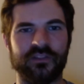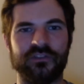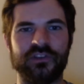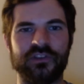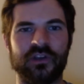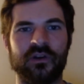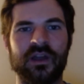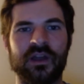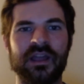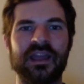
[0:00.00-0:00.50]

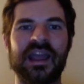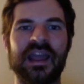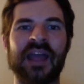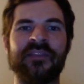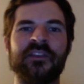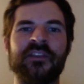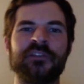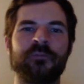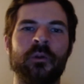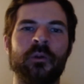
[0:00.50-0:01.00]
So at
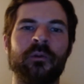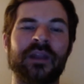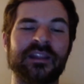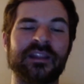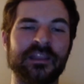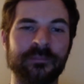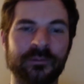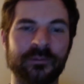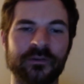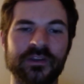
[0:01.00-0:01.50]
this point, what I
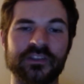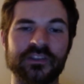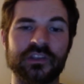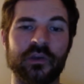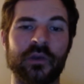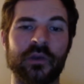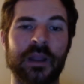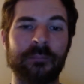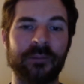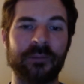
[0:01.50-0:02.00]
typically do
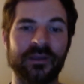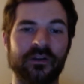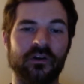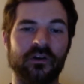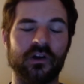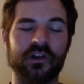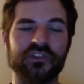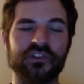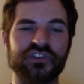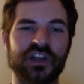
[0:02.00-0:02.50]
when I play a
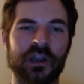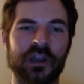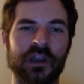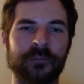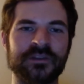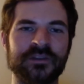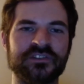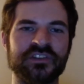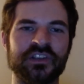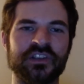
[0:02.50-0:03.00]
long J R
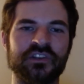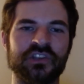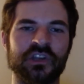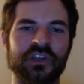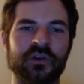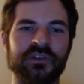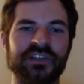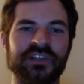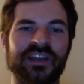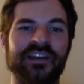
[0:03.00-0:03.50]
P G
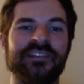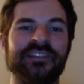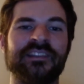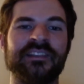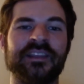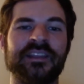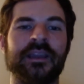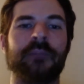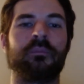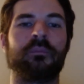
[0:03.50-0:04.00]
too is I like to
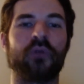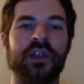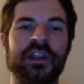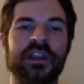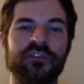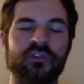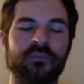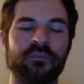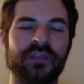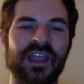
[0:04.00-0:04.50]
take a
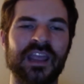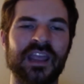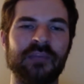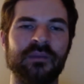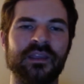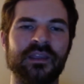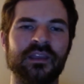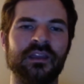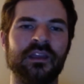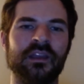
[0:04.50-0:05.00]
break from
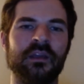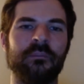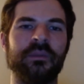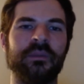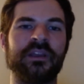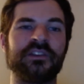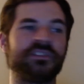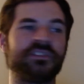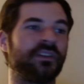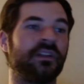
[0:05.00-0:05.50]
gaming
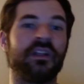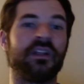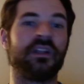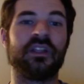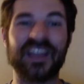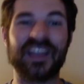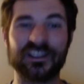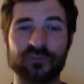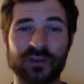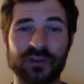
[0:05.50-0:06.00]
because
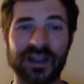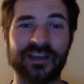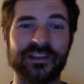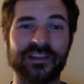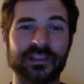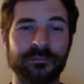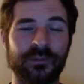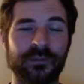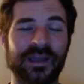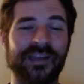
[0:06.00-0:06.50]
that's what I like
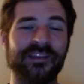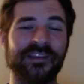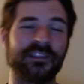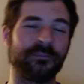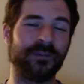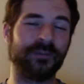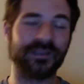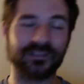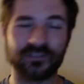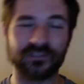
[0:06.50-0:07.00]
to play. I like to
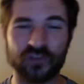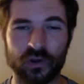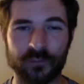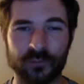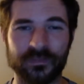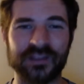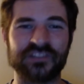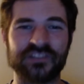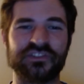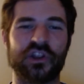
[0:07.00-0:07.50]
play
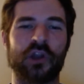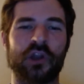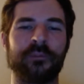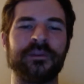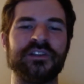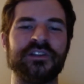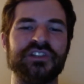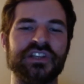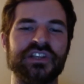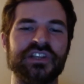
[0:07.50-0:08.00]
turn-based J R P
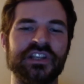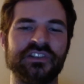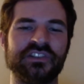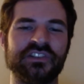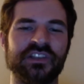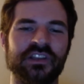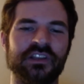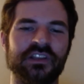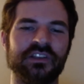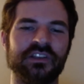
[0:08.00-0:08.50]
Gs.
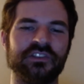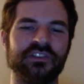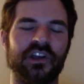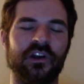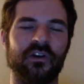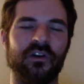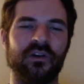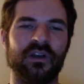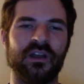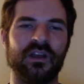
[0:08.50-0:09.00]

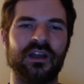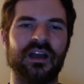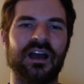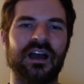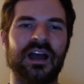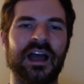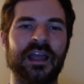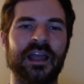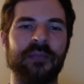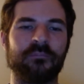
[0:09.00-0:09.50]
So
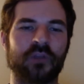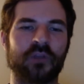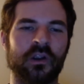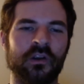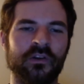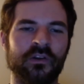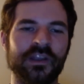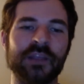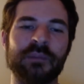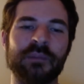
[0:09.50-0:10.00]
I am
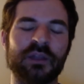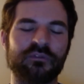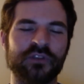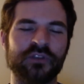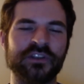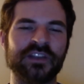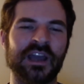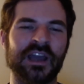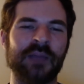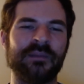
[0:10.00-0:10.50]
currently in my
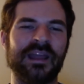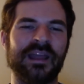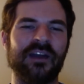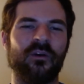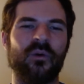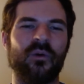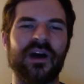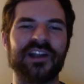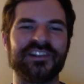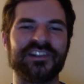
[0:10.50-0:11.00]
free time now
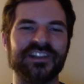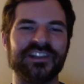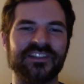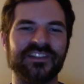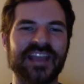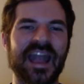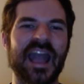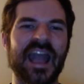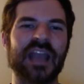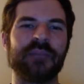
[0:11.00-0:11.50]
watching
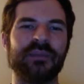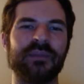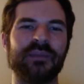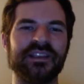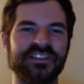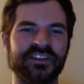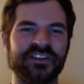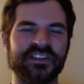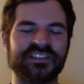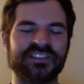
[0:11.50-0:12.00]
the anime
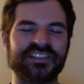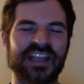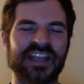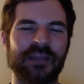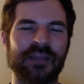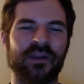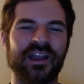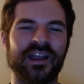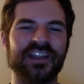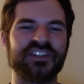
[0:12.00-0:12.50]
series
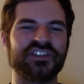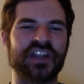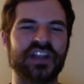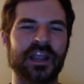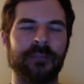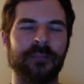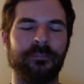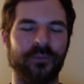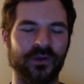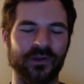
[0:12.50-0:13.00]
Samurai
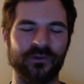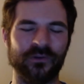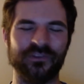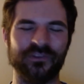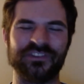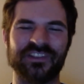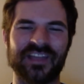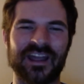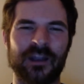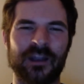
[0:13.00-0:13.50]
Champloo.
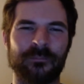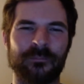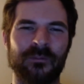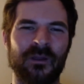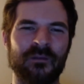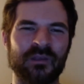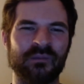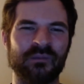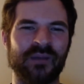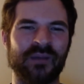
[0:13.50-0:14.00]
So that'll
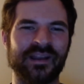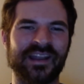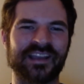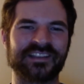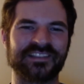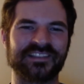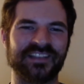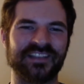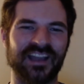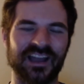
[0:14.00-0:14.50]
probably be my
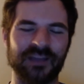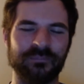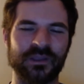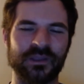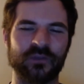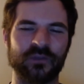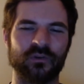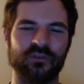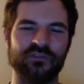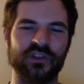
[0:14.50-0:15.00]
next uh,
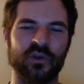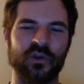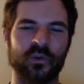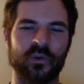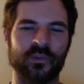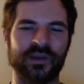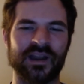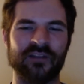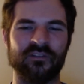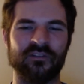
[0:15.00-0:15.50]
big review or
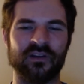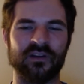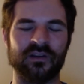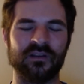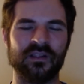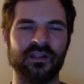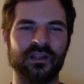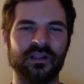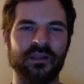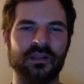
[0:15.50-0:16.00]
whatever.
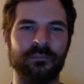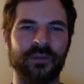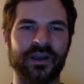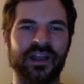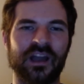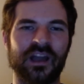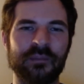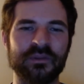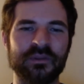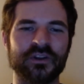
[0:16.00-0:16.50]
But
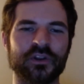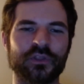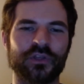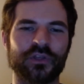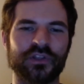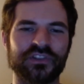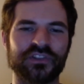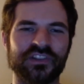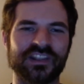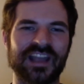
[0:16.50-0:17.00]
uh, let me know your
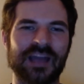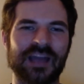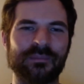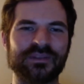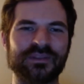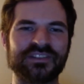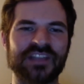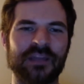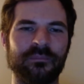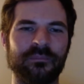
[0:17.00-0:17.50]
thoughts in the
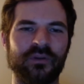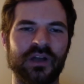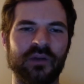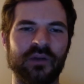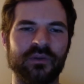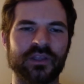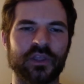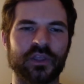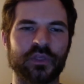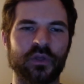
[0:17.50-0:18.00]
comments down below,
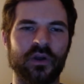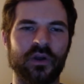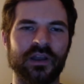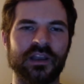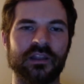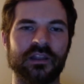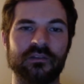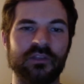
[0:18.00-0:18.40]
what you thought.